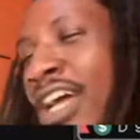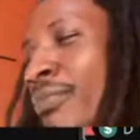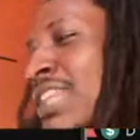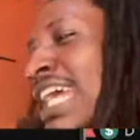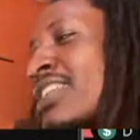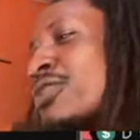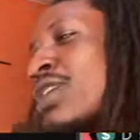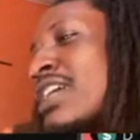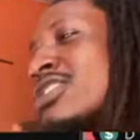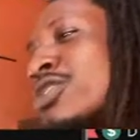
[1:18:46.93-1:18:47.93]
I'm telling you,
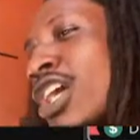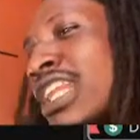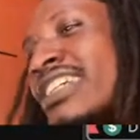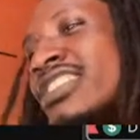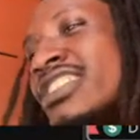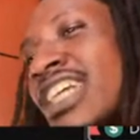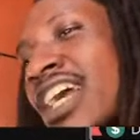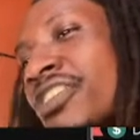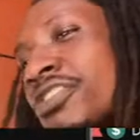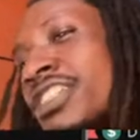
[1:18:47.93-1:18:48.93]
it's knowledge
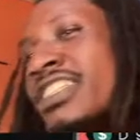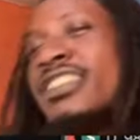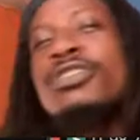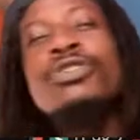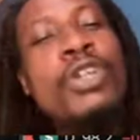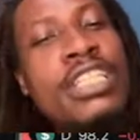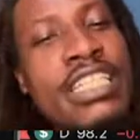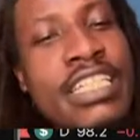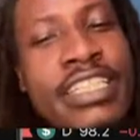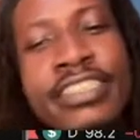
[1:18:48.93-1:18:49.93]
sharing. It's
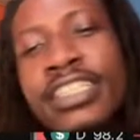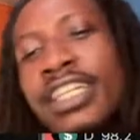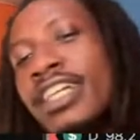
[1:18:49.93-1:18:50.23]
knowledge.